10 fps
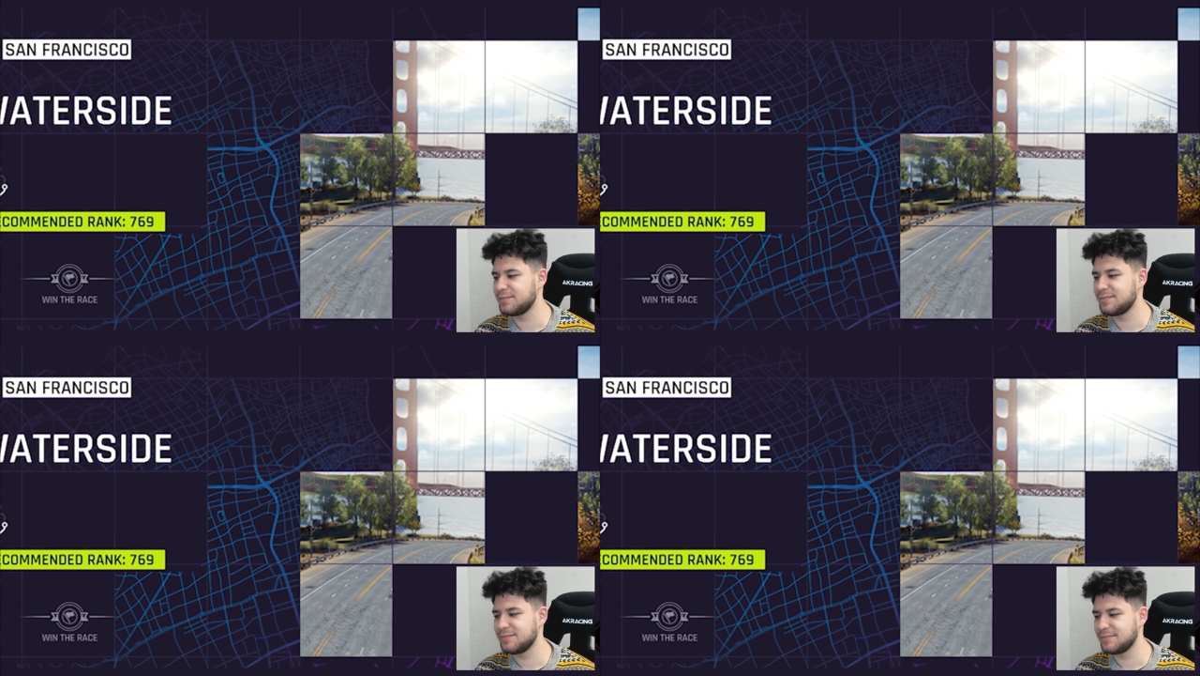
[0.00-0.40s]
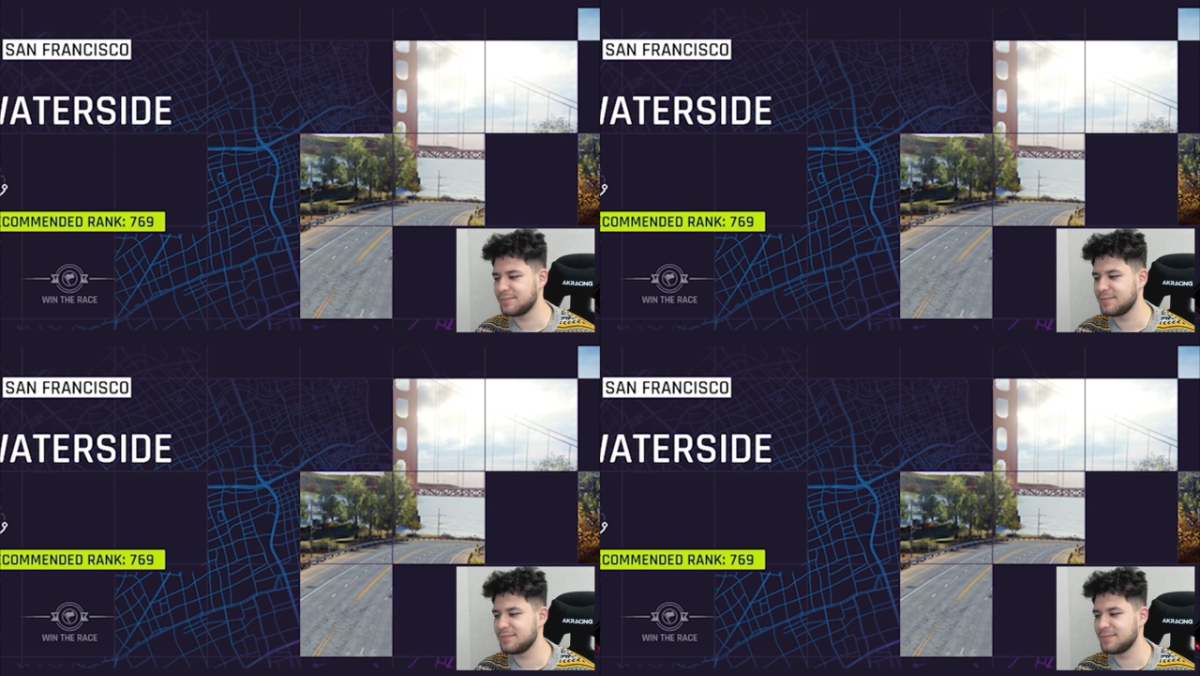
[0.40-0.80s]

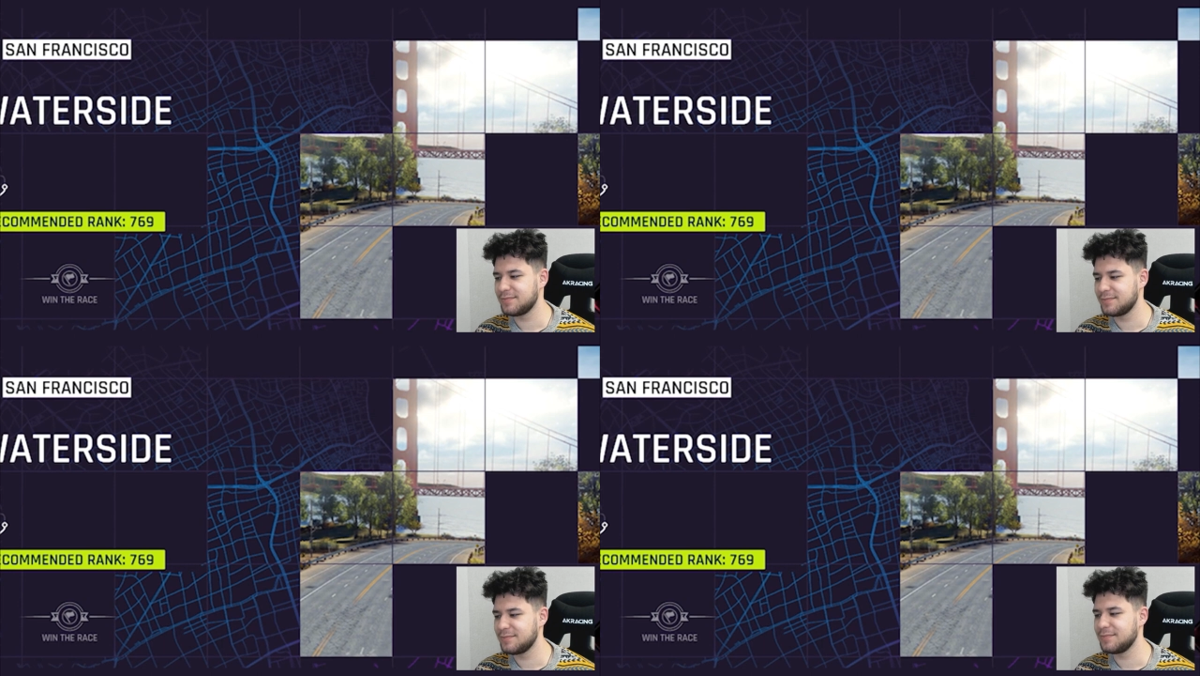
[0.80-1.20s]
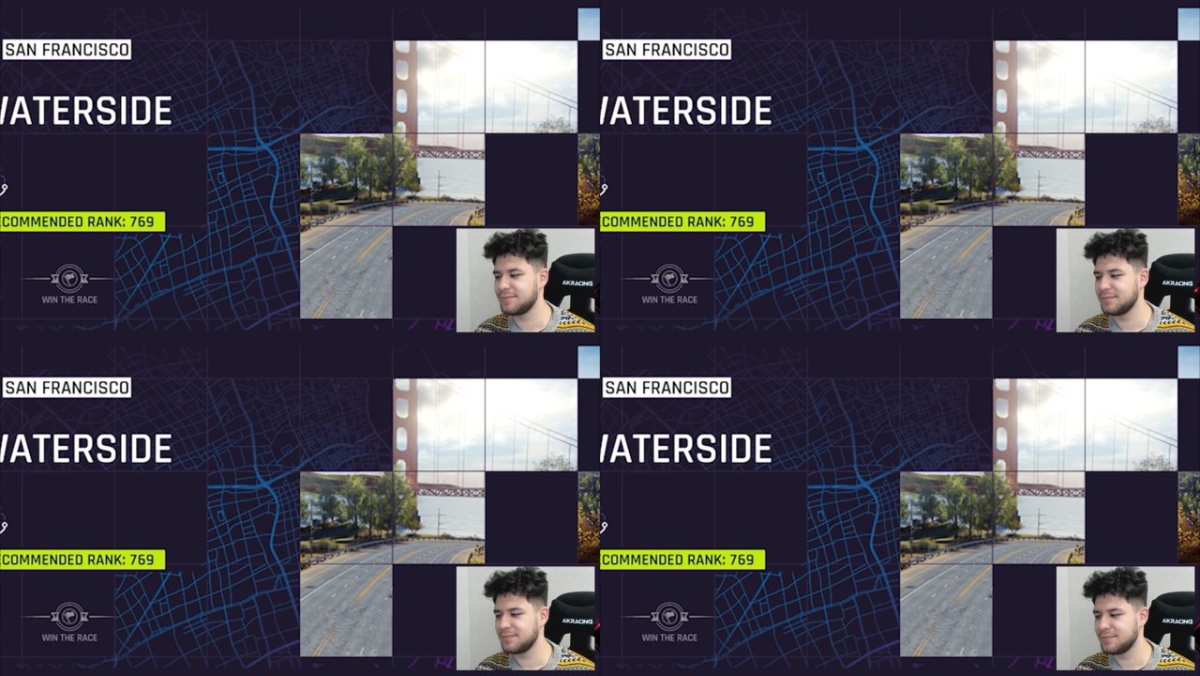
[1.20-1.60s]

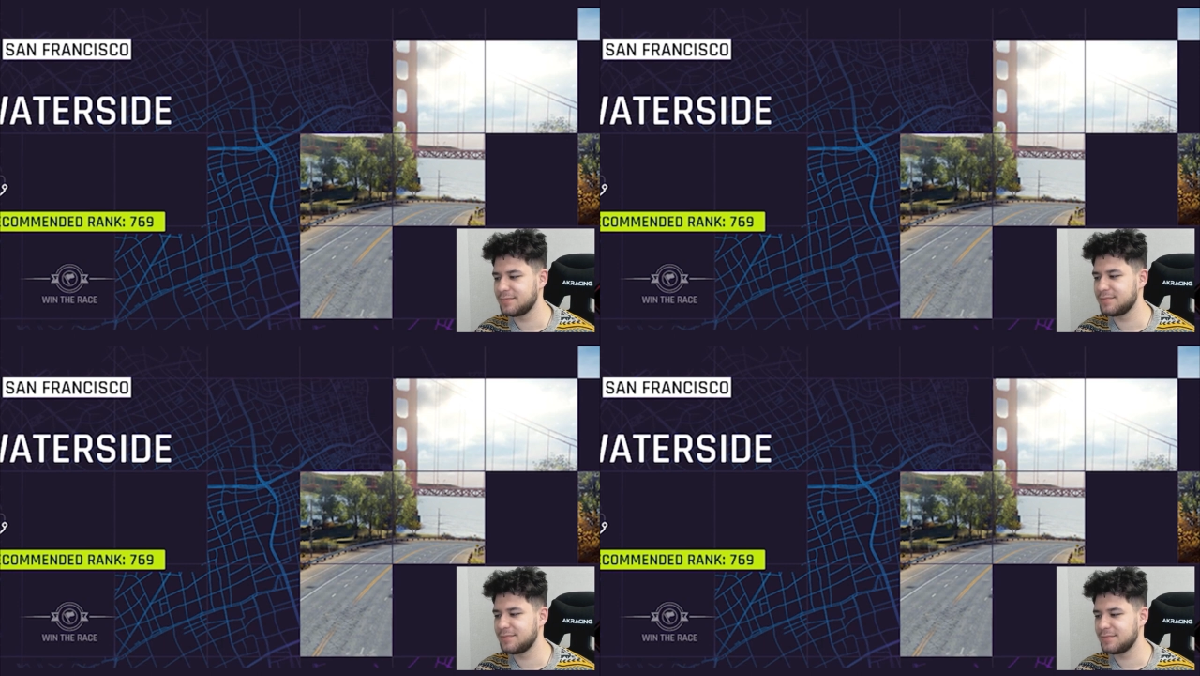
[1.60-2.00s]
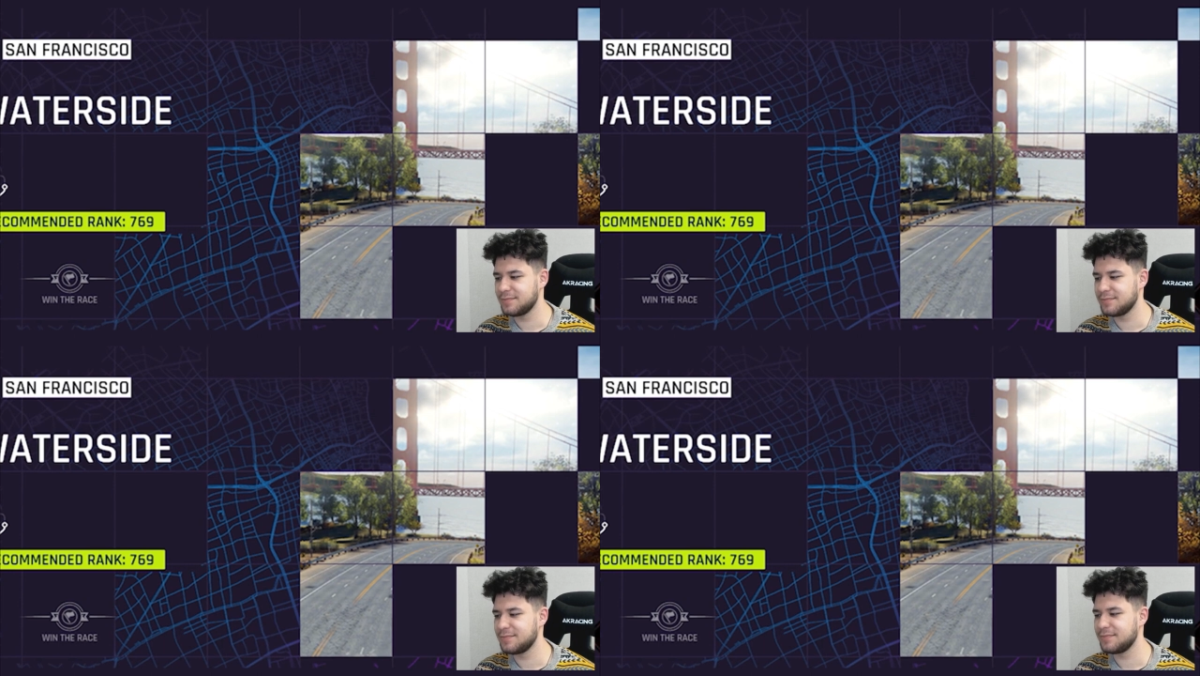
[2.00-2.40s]

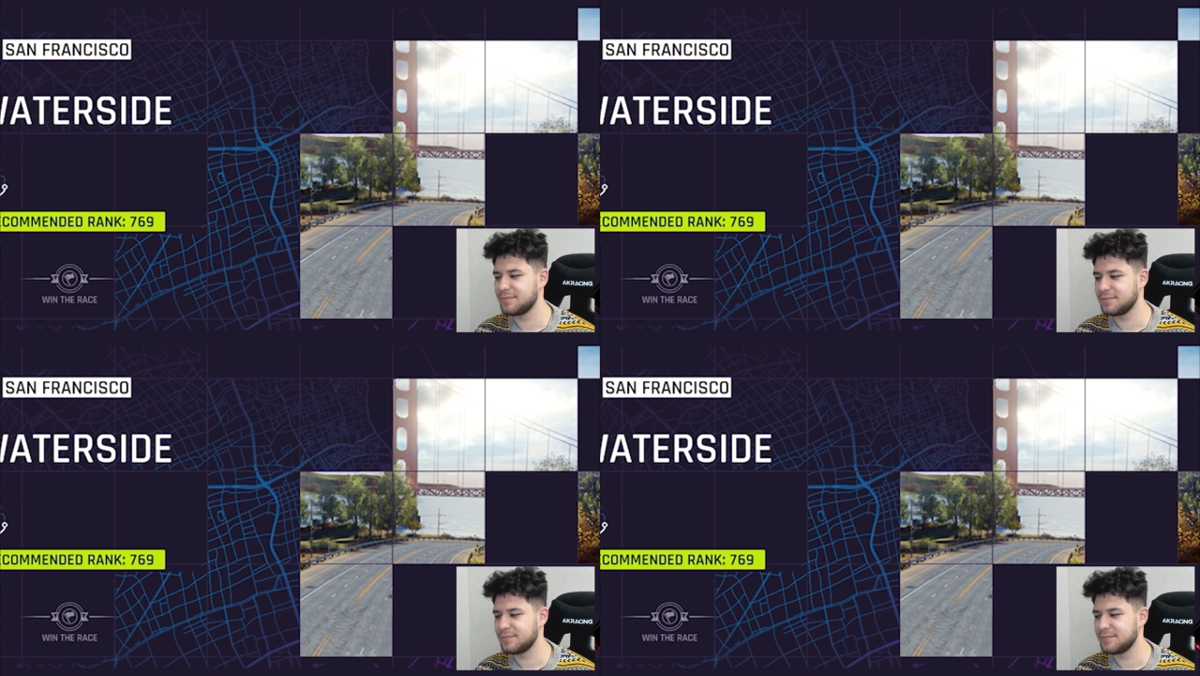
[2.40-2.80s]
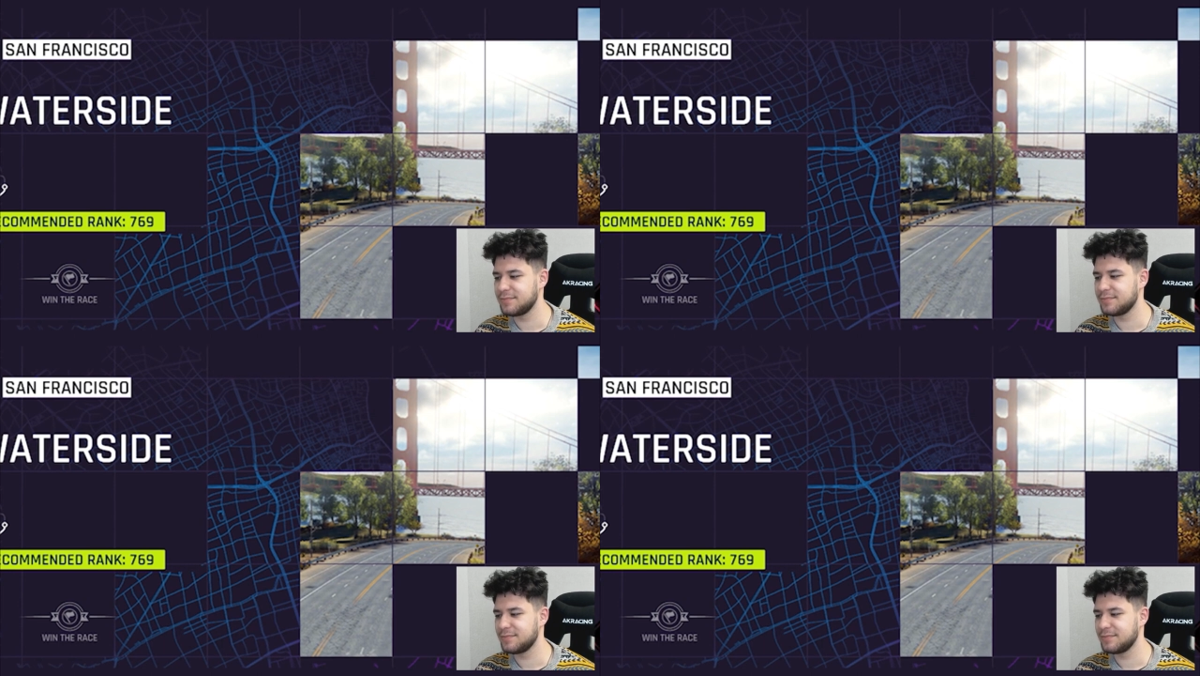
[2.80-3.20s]

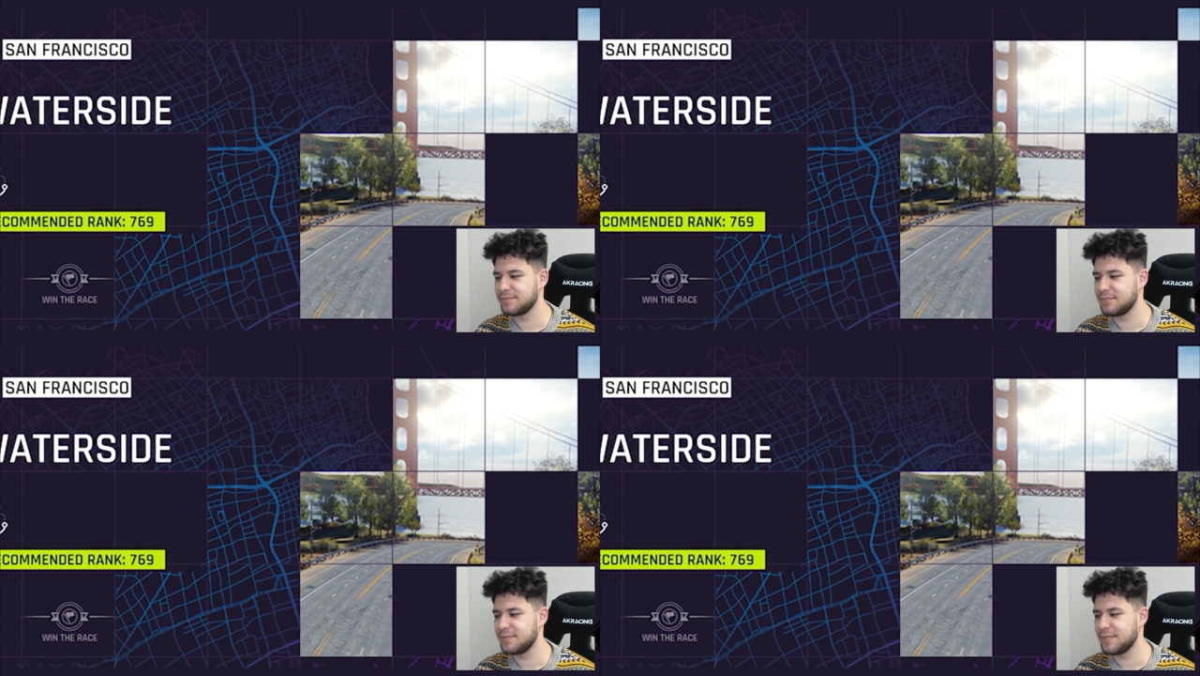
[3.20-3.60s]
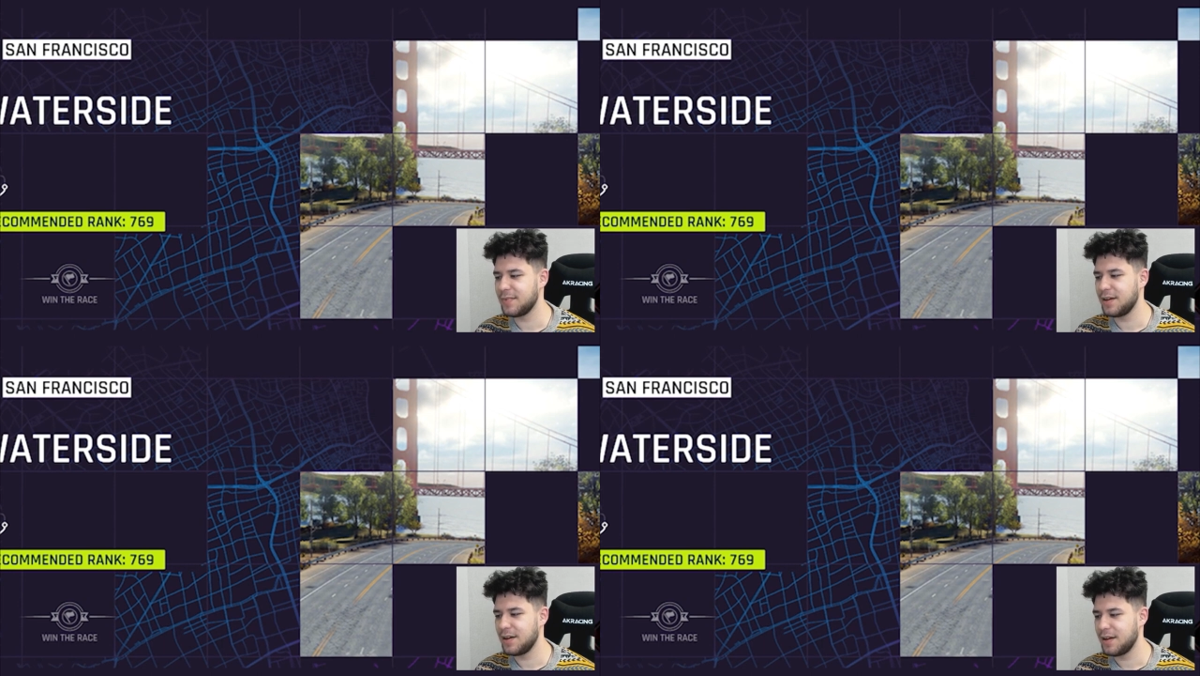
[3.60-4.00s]
Nobody speaks.